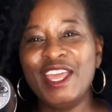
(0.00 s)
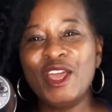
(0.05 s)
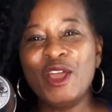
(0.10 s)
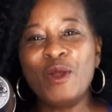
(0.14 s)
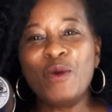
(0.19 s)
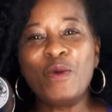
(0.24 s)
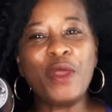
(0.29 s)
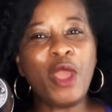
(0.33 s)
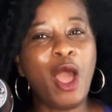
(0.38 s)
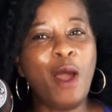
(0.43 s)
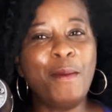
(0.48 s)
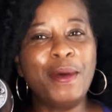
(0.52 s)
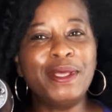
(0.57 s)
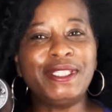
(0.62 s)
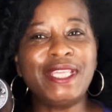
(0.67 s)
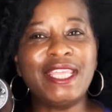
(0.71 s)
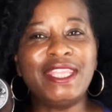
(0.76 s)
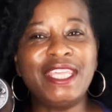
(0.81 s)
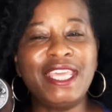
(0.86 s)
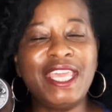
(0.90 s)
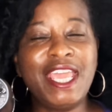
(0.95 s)
We're almost
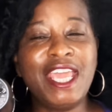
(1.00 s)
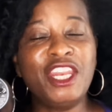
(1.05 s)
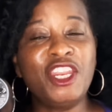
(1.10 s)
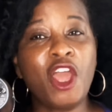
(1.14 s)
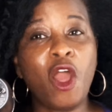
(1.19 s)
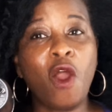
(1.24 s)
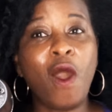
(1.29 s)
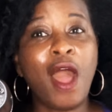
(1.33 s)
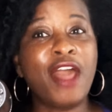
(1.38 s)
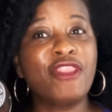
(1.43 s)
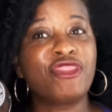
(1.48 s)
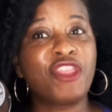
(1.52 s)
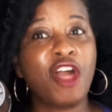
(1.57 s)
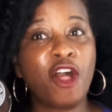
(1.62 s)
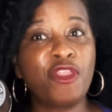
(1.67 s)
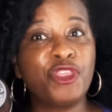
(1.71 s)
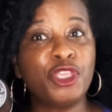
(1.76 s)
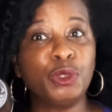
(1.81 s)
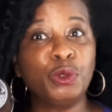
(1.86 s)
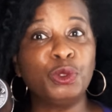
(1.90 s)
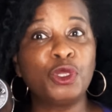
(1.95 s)
at the end, y'all. I thought
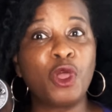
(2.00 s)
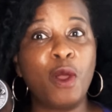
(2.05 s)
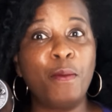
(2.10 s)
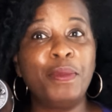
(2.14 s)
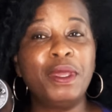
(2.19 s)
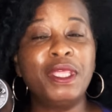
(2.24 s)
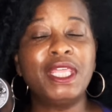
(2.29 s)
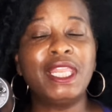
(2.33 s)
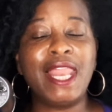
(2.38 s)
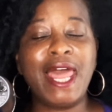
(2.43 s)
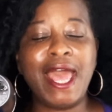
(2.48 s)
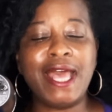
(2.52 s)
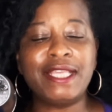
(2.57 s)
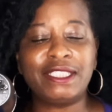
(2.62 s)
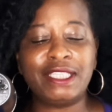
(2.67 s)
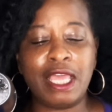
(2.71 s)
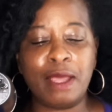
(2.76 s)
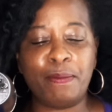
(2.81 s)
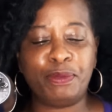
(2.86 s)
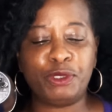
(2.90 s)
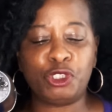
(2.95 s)
this was going to be the last
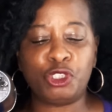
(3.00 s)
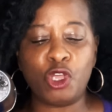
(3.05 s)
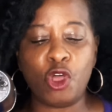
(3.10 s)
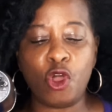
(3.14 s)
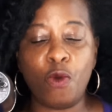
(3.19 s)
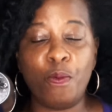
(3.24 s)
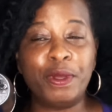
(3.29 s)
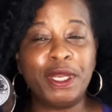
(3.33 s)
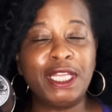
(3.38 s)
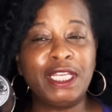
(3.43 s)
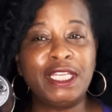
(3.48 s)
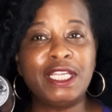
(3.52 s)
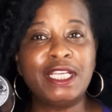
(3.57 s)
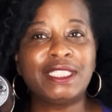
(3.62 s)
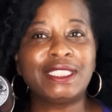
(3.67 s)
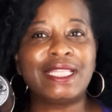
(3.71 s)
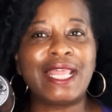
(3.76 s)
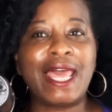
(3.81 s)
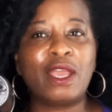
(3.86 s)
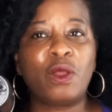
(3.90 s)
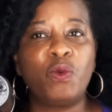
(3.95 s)
episode, but it looks
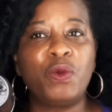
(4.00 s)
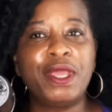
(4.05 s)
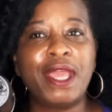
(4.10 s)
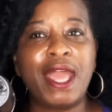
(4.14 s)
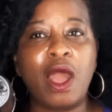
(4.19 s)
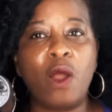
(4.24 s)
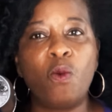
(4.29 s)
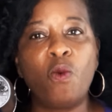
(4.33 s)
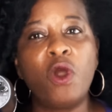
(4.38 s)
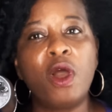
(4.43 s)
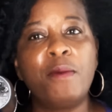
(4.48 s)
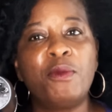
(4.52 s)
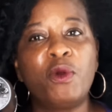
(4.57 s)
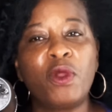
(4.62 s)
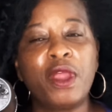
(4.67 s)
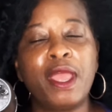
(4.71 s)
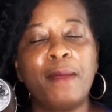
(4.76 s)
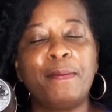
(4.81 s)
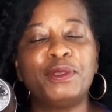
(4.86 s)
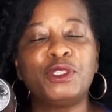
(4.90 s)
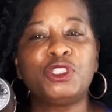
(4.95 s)
like we got one more
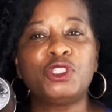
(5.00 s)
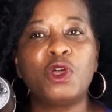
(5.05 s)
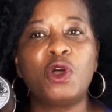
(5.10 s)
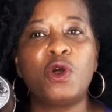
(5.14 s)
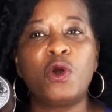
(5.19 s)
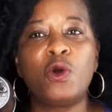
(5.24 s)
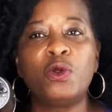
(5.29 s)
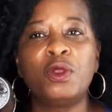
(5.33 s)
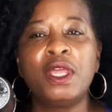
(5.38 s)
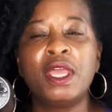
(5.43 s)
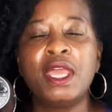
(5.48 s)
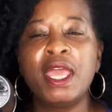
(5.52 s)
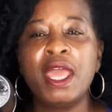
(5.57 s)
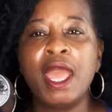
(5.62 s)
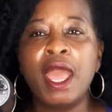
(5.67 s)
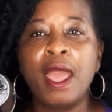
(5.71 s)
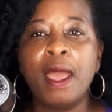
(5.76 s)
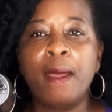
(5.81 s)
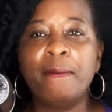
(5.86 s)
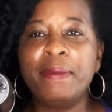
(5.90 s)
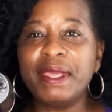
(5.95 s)
episode
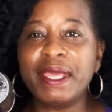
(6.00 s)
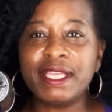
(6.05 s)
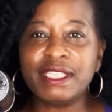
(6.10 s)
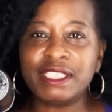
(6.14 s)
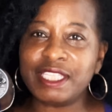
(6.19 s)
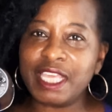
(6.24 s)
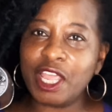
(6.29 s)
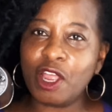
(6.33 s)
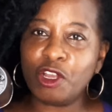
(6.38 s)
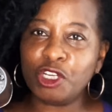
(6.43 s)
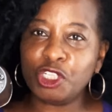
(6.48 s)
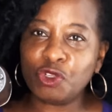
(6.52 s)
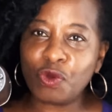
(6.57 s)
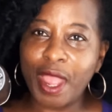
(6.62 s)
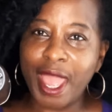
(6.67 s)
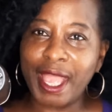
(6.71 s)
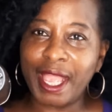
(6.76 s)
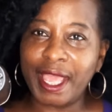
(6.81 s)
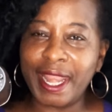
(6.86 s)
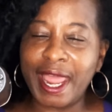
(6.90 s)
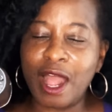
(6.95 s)
because they are
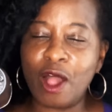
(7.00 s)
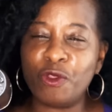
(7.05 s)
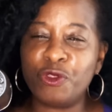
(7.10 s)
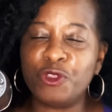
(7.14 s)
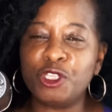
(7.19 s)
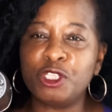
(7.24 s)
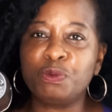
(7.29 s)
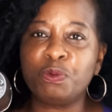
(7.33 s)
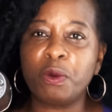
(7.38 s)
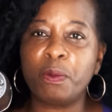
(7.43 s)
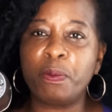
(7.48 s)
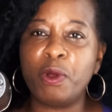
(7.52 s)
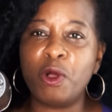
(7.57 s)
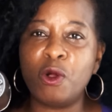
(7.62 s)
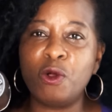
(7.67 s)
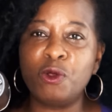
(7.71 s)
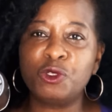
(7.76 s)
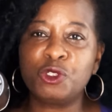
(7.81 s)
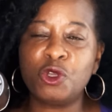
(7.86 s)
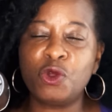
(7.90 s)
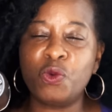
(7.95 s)
dragging out this
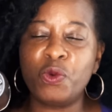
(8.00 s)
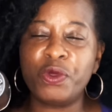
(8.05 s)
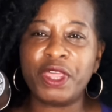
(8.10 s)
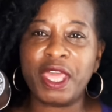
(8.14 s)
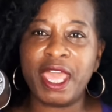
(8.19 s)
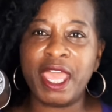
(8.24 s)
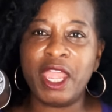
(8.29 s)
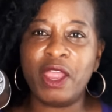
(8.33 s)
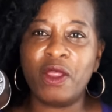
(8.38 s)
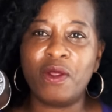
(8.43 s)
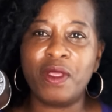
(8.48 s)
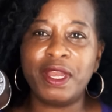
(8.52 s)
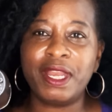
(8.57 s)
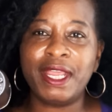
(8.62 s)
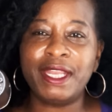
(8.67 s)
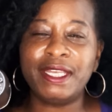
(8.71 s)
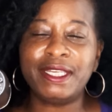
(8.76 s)
proposal with Aaron and